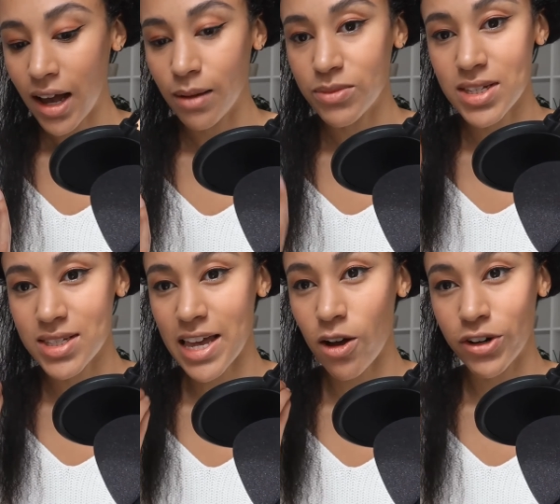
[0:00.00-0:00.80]
um, to
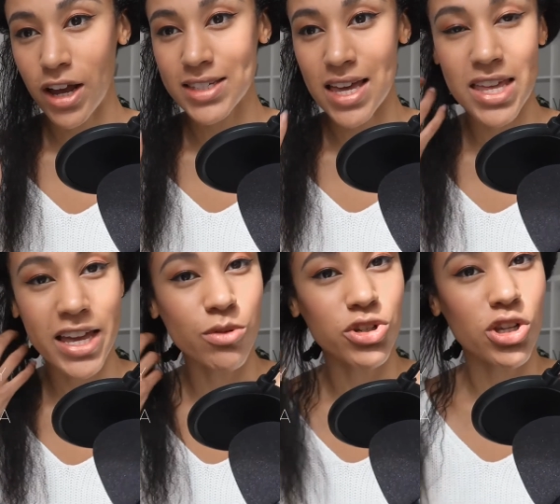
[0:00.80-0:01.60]
sit on it, because I
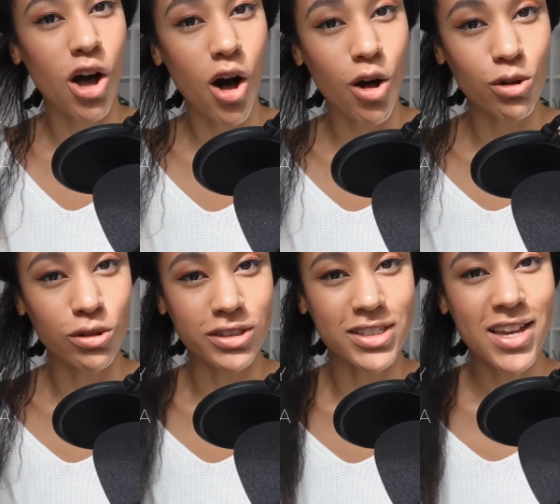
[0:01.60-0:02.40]
think it will just
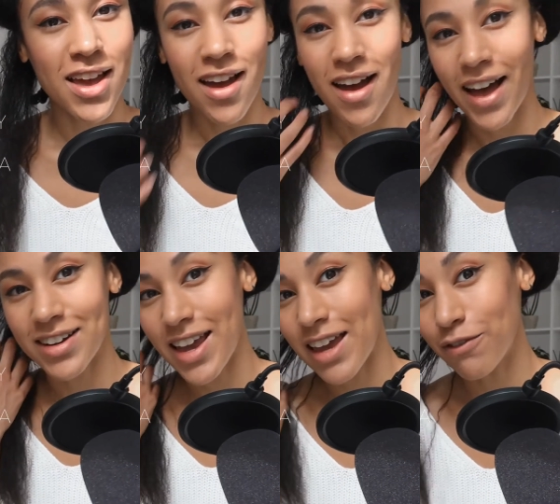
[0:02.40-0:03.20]
hold and
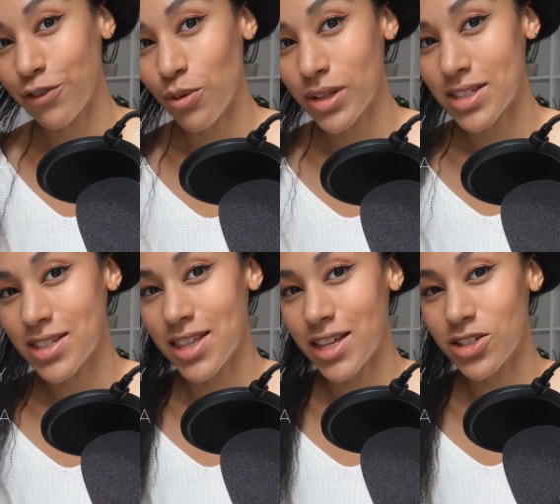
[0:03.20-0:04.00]

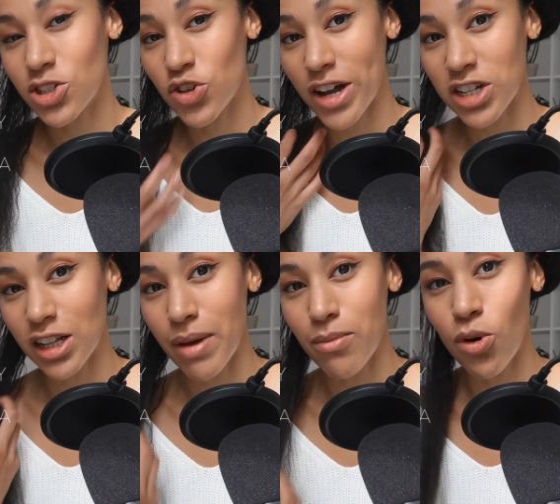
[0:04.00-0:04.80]
influence the stretch a
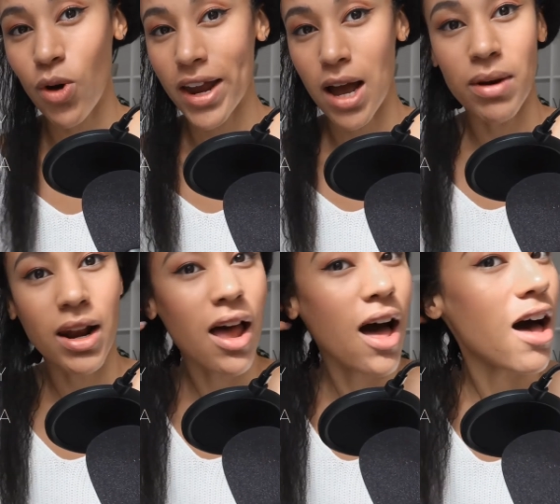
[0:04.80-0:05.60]
little bit more, and
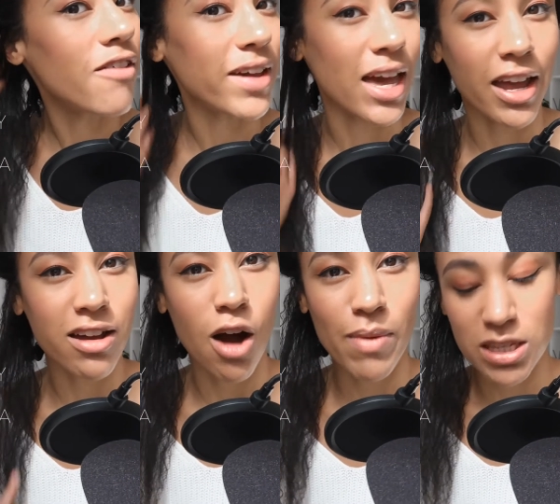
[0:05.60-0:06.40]
I'm loving it, and I
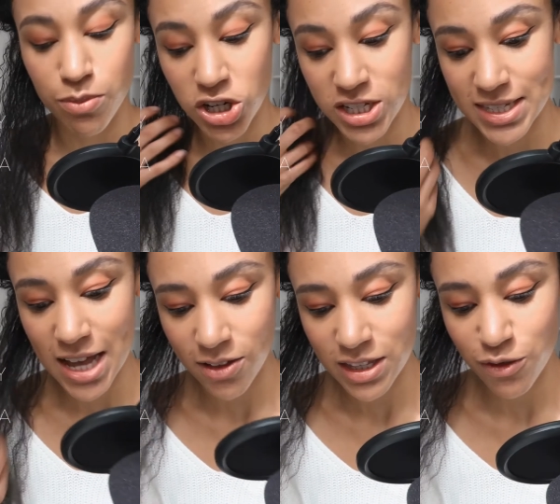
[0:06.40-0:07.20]
can't wait to brush this
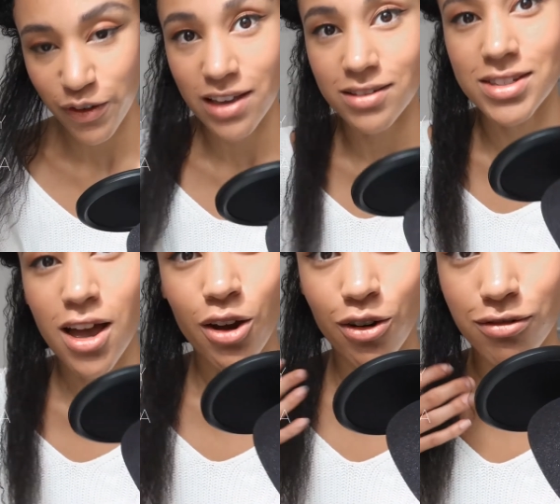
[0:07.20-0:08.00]
out. This feels
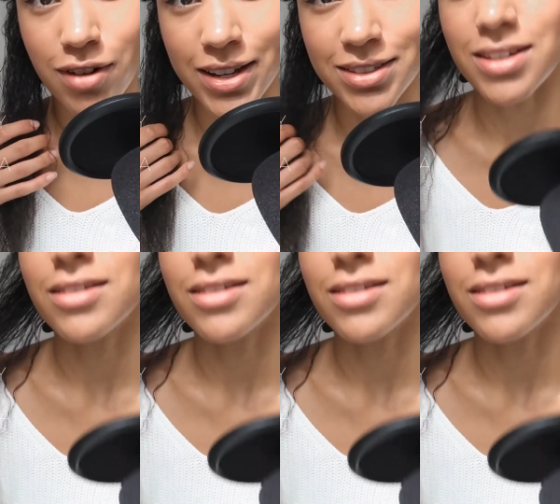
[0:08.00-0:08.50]
great.